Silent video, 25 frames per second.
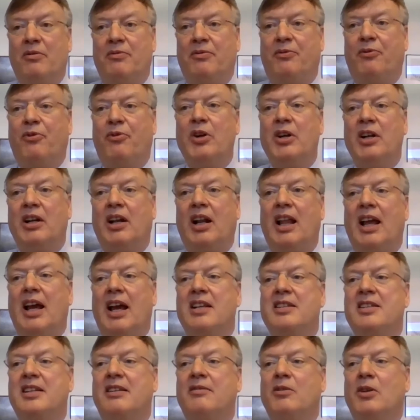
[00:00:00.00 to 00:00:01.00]
foreign
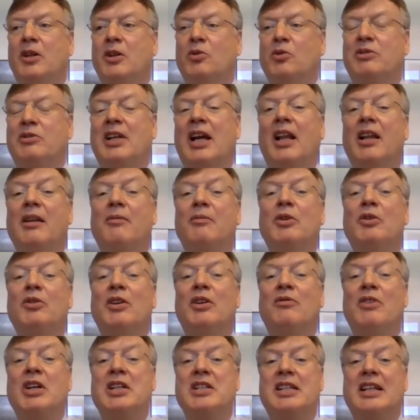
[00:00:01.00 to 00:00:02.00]
clients, I'll tell them to
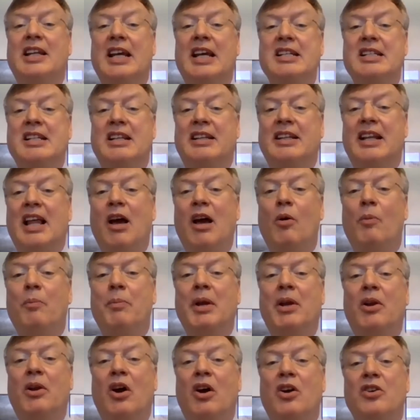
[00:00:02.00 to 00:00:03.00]
invest in Iceland now
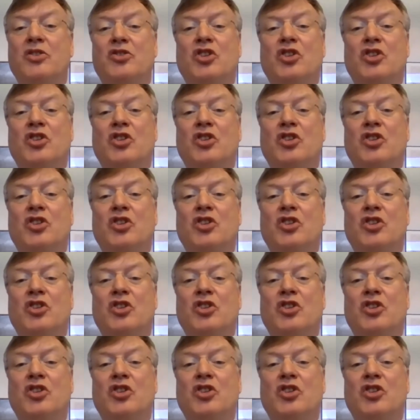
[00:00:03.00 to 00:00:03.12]
because